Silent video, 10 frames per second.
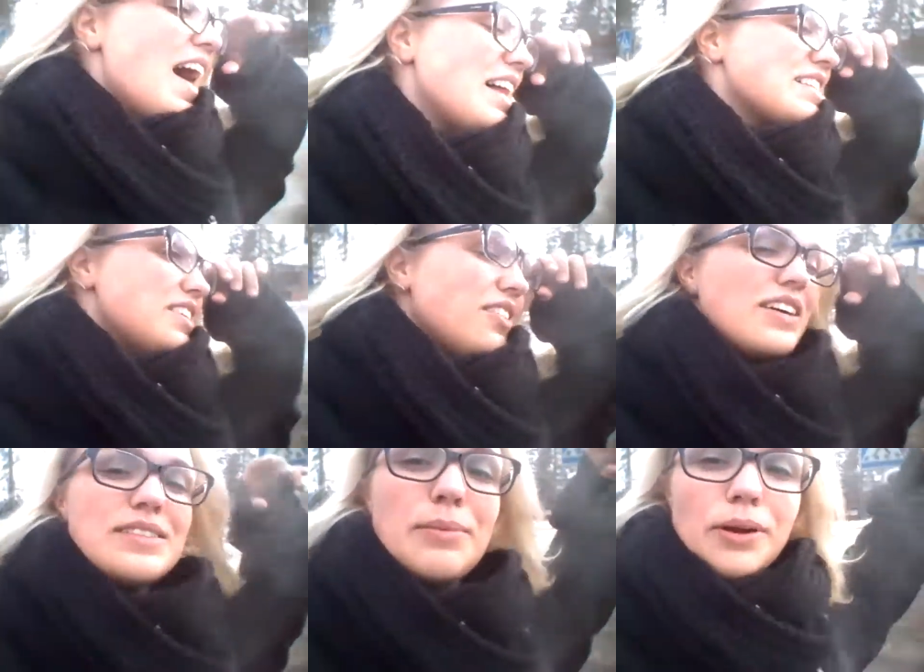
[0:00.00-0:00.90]
I'll see you
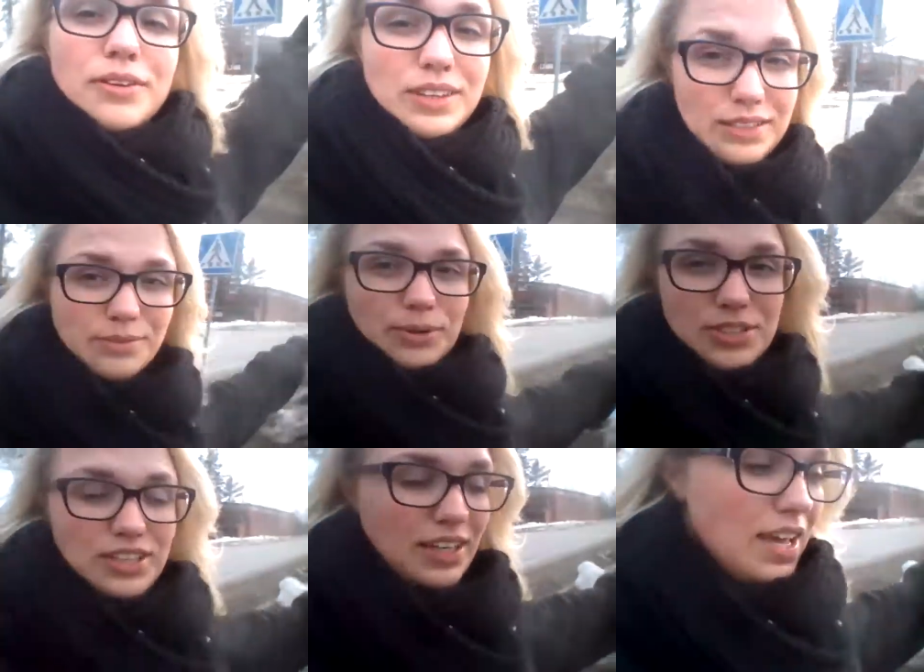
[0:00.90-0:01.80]
guys tomorrow. Thanks for
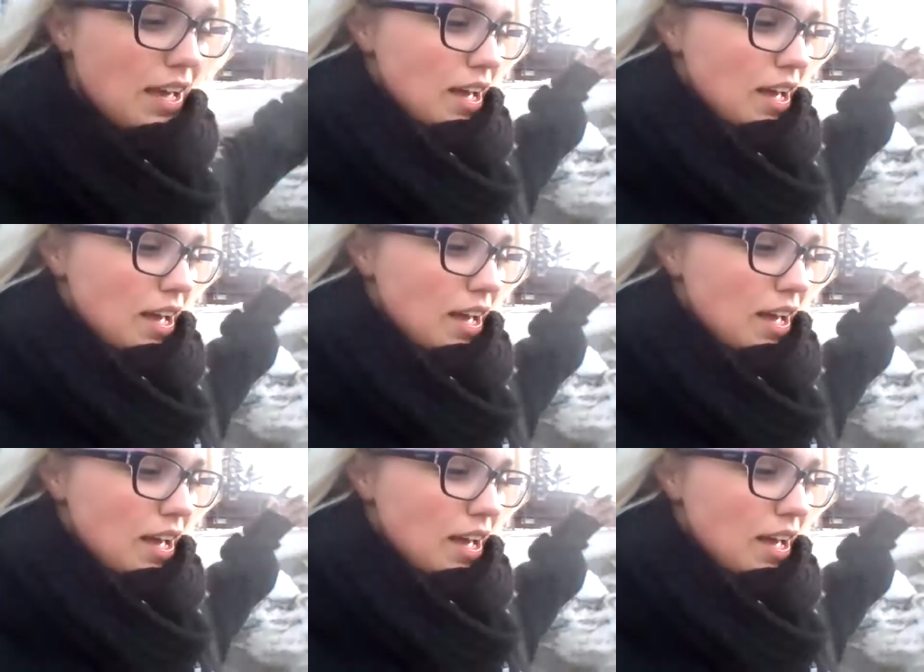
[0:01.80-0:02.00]
watching.